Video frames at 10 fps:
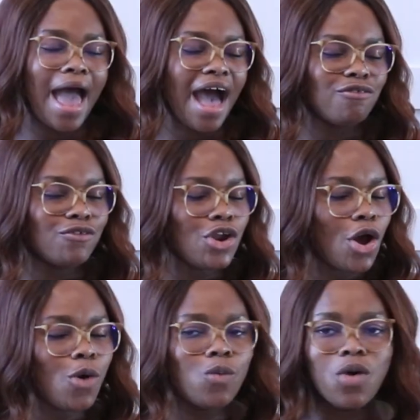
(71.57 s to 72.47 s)
have
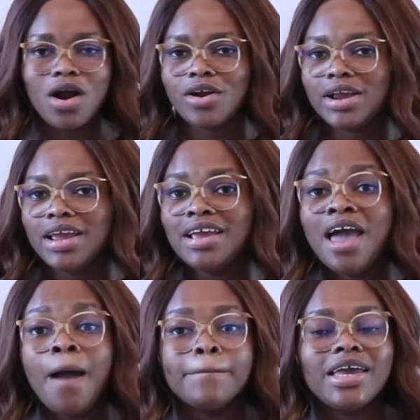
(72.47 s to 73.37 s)
no worry
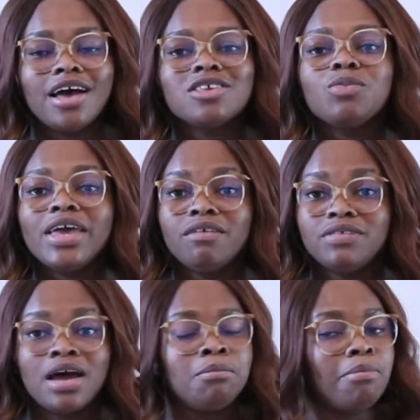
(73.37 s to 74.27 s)
because we
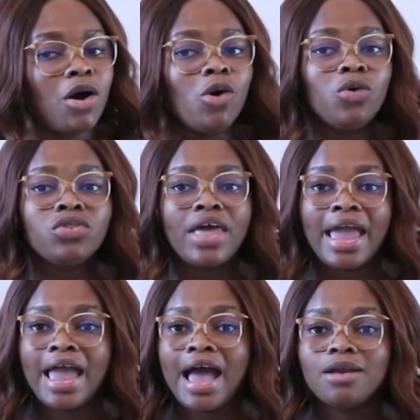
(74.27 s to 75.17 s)
have done both
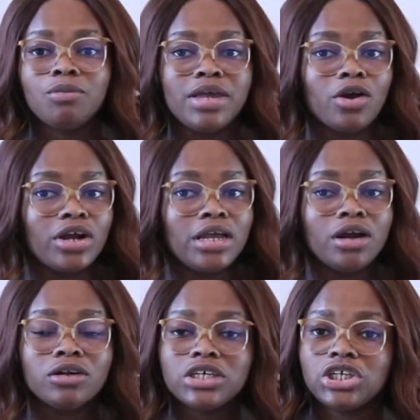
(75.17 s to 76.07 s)
and we are
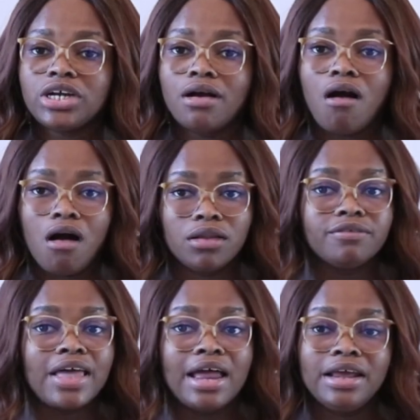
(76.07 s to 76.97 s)
here to share all
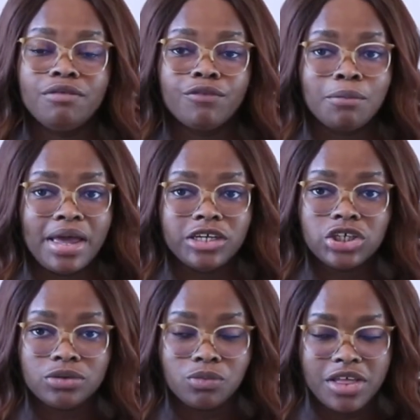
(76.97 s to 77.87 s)
of that
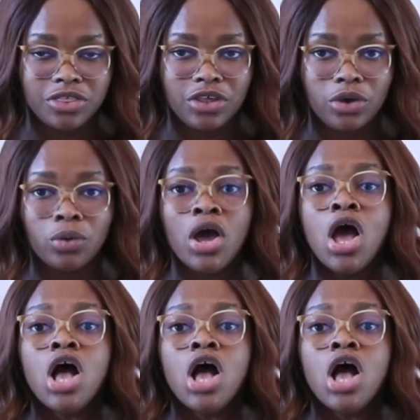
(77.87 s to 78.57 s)
information with you.